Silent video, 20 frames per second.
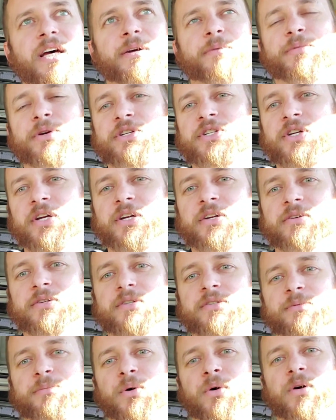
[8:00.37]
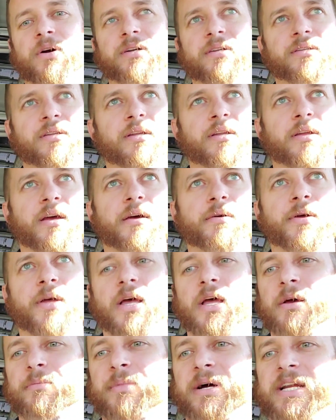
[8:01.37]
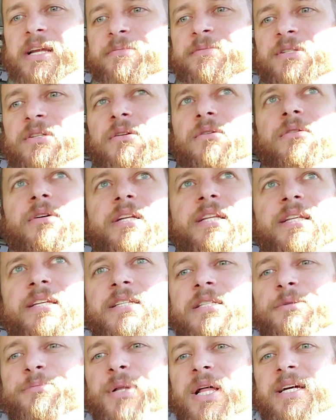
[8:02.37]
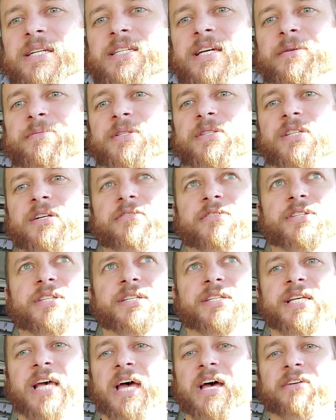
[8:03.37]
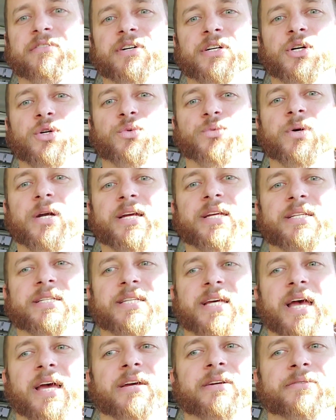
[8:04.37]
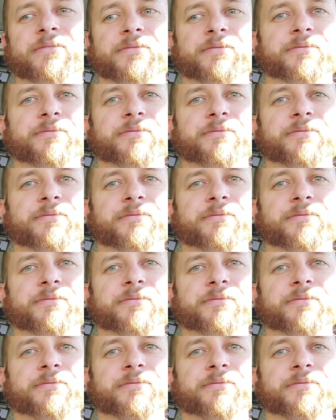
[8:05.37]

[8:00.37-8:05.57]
I appreciate your support. My name's Nolan, and this is Black Diamond Services. Have a great day.